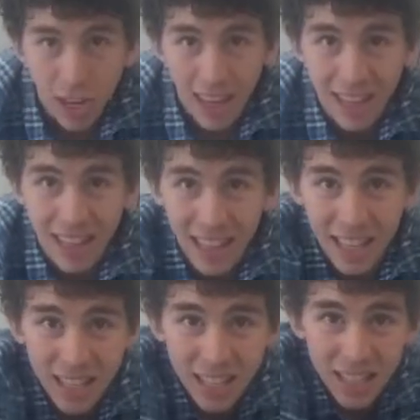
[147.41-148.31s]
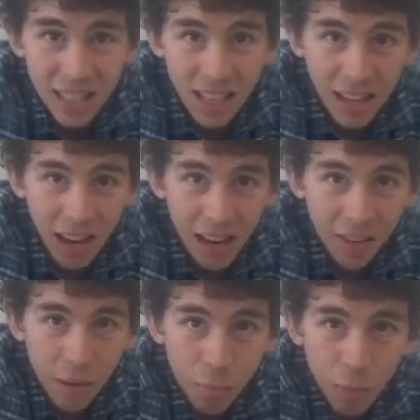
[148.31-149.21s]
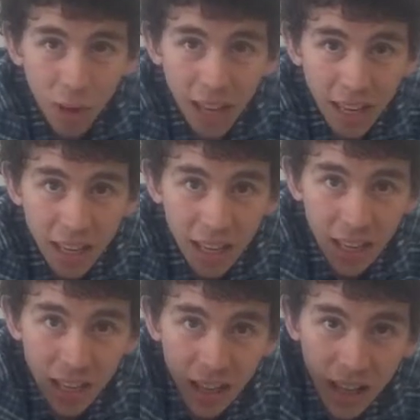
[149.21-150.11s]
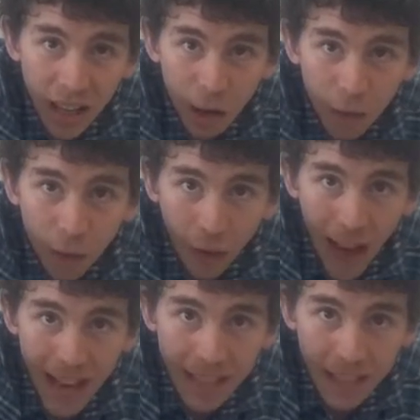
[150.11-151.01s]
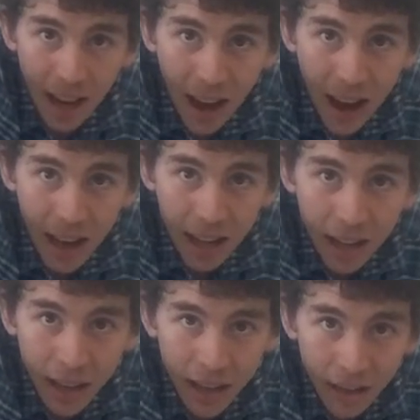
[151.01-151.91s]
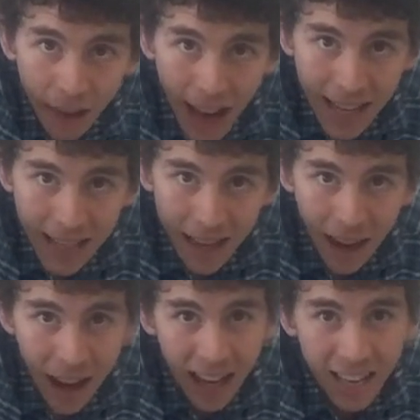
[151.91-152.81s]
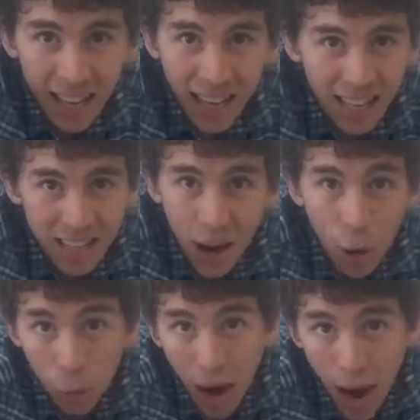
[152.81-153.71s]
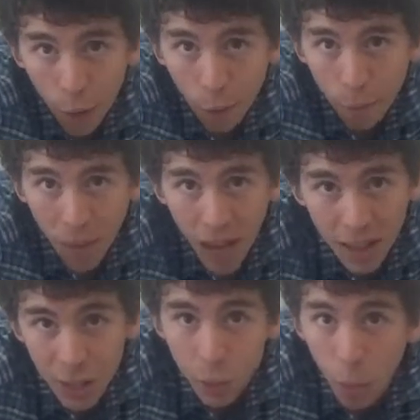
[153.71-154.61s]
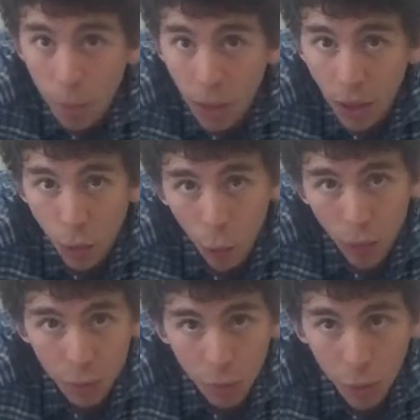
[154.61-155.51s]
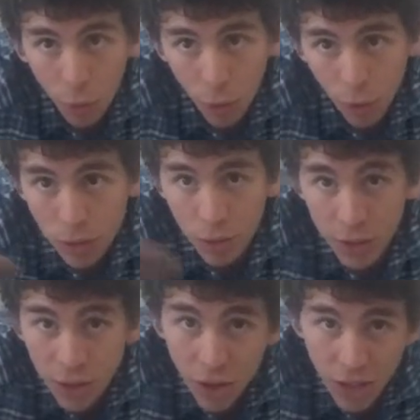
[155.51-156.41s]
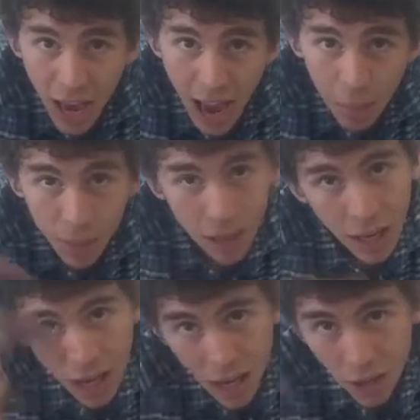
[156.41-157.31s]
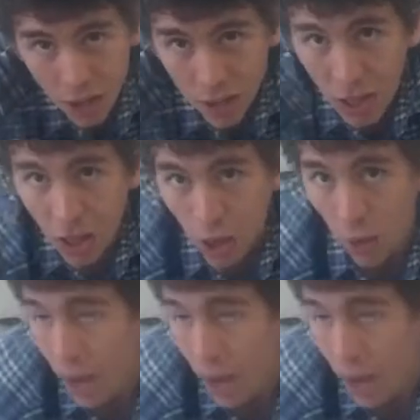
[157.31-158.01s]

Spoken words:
like this. Kind of a plank. Flat side, fat side, it's not round. And this won't be a good coil, this won't work. So if this starts to happen, just go